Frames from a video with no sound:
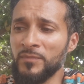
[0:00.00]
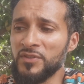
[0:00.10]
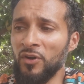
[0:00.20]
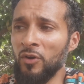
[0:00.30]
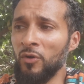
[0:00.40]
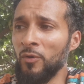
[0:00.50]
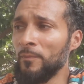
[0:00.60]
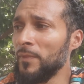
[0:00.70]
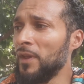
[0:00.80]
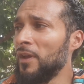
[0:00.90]
So
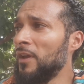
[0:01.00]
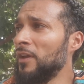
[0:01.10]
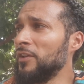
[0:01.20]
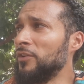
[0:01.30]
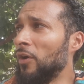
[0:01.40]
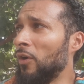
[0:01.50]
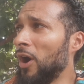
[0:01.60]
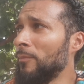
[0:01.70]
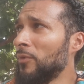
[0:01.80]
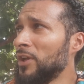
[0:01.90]

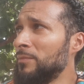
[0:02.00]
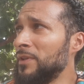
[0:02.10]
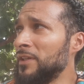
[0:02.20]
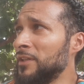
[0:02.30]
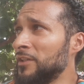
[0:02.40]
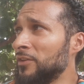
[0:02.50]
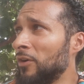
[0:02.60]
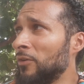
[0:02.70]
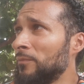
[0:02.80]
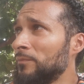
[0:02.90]
I'm going to be,
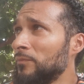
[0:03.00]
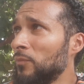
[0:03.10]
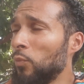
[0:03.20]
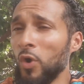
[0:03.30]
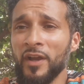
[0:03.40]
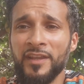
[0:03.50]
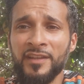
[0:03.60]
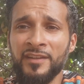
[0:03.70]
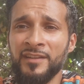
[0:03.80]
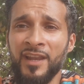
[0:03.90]

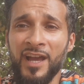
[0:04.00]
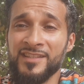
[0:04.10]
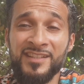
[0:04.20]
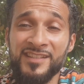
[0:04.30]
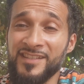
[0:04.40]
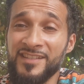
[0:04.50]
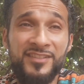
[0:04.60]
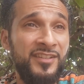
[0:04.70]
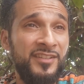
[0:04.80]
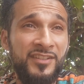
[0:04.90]
working as an
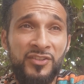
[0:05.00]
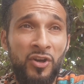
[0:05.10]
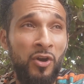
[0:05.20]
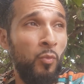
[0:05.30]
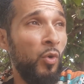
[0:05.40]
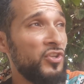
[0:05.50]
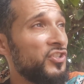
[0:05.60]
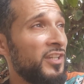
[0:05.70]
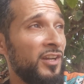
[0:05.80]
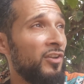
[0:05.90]
assistant,
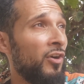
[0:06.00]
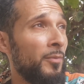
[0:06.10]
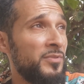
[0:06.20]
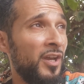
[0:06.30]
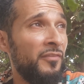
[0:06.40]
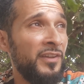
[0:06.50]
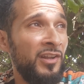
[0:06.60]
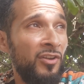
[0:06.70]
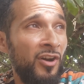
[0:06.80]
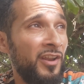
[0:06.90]
watching a lot, observing
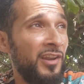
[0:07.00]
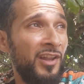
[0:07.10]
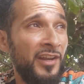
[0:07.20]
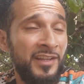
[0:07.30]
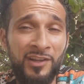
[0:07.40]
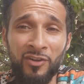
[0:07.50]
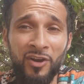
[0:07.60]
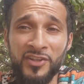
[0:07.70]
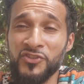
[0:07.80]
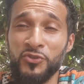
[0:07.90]
a lot, and learning a
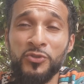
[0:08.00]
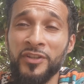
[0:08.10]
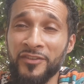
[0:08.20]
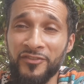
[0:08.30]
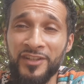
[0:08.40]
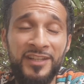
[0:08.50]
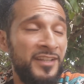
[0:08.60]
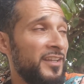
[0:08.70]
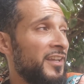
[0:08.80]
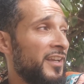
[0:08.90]
lot, a student really.